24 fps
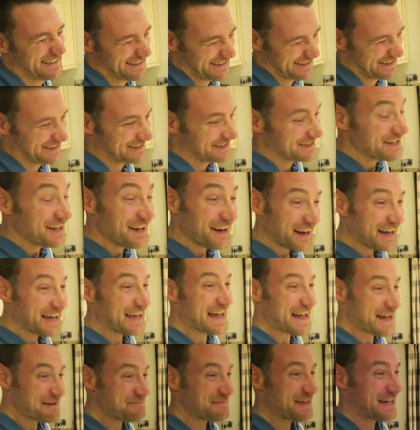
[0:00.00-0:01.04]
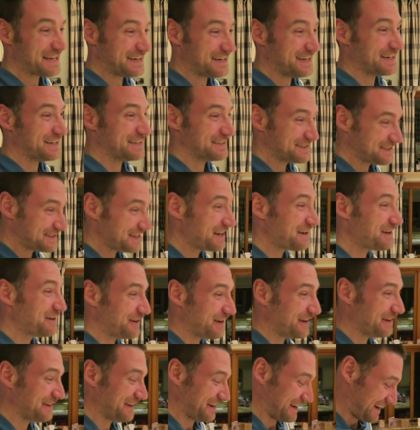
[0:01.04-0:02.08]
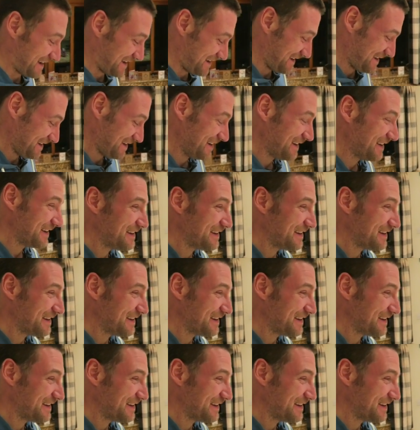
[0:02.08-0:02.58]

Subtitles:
God. I am that nuts. Oh, okay.